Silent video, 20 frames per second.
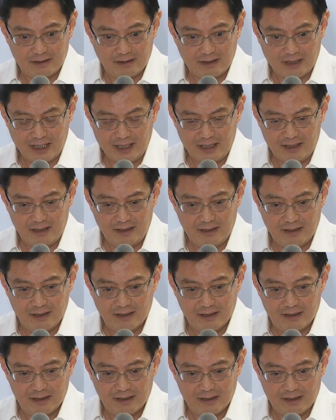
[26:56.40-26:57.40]
I,
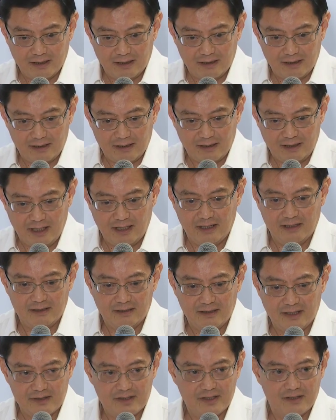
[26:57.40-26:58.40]
I hear,
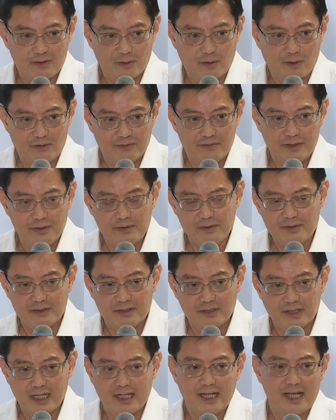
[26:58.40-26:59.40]
listen to all views,
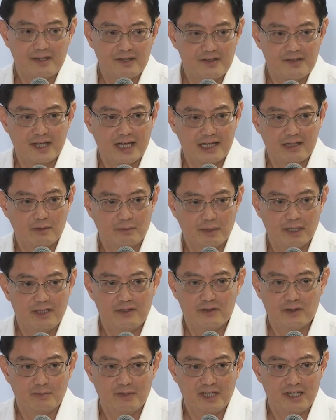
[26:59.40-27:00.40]
and I decide what needs
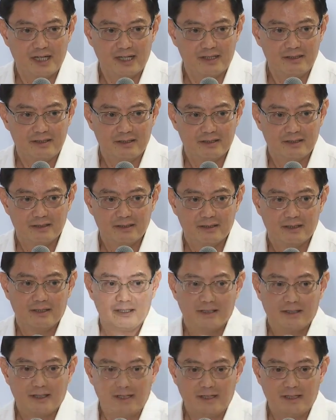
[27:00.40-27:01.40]
to be done.
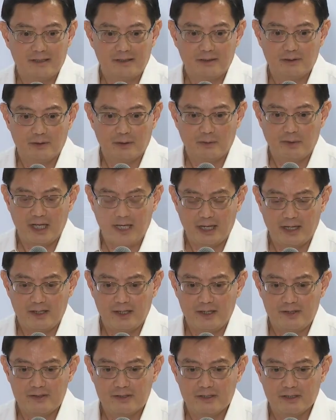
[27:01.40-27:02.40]
And where it
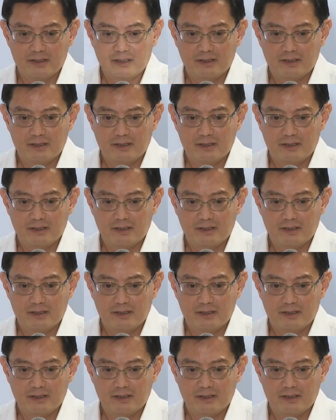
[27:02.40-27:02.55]
is